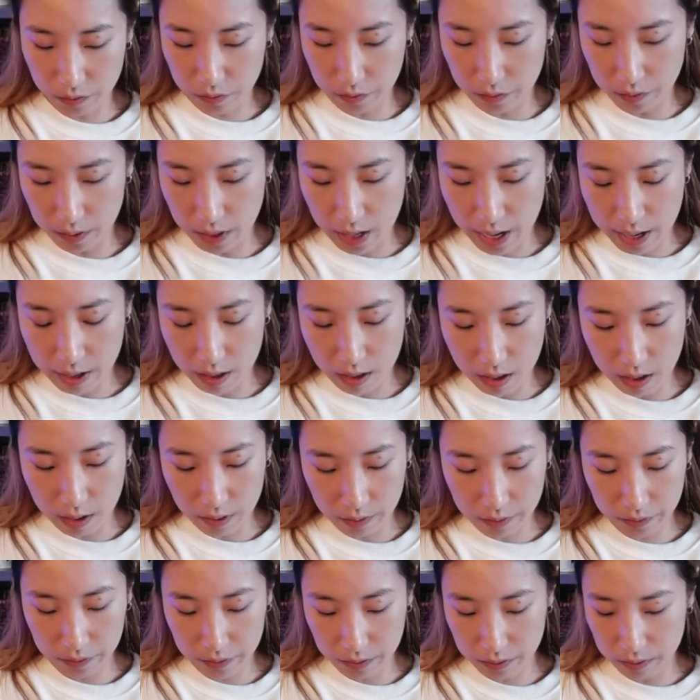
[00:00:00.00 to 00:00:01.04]
fly
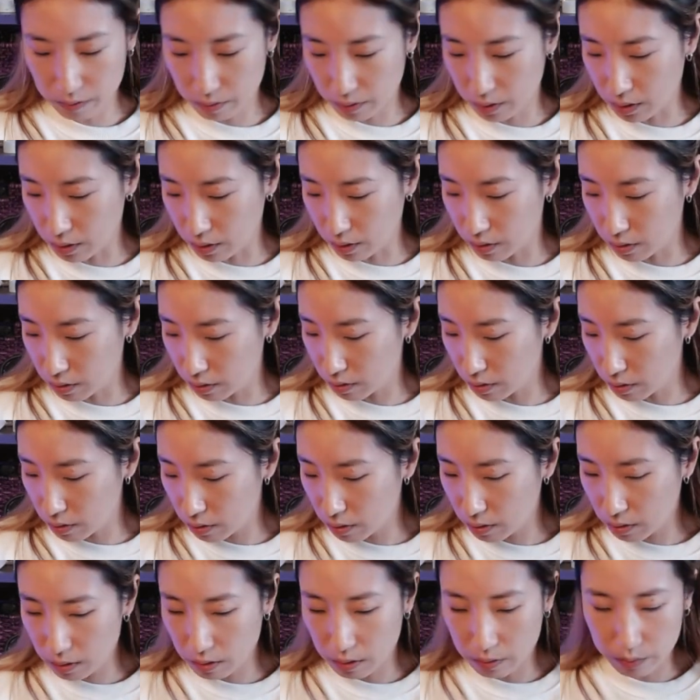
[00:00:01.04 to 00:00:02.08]
off when
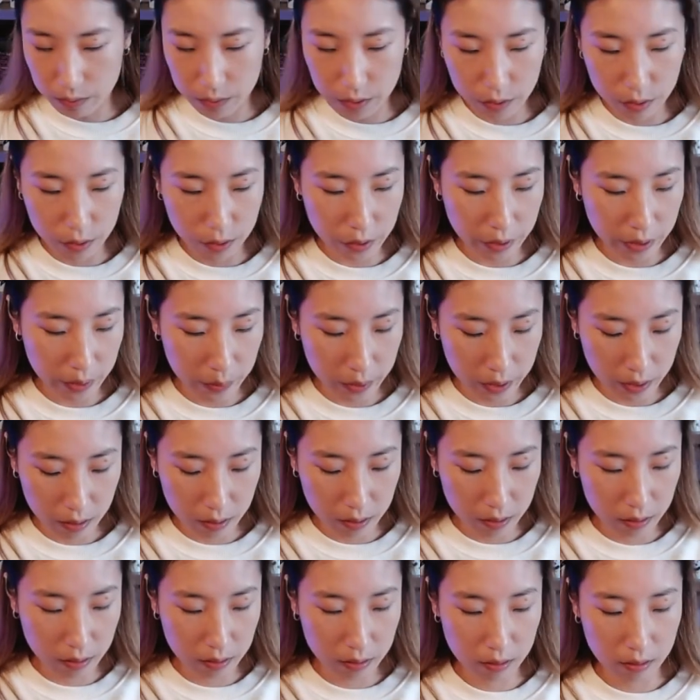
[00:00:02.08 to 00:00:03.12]
I'm
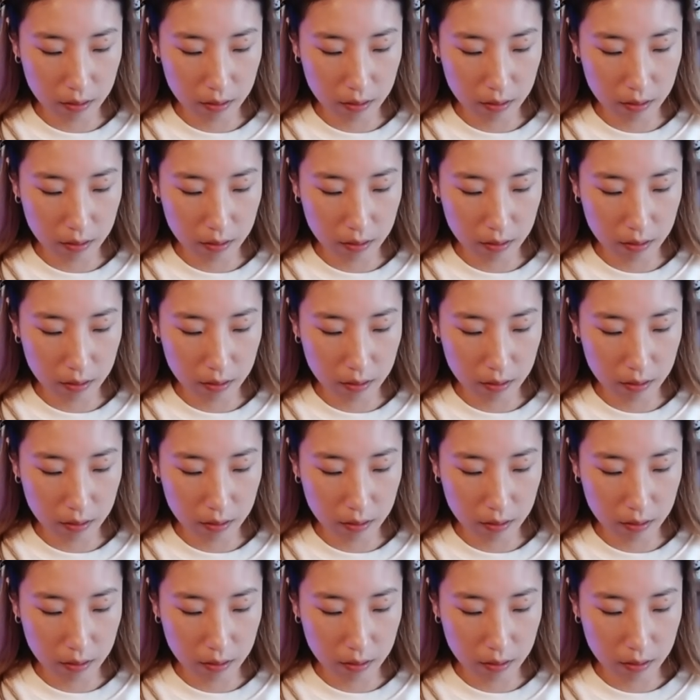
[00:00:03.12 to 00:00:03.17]
screaming.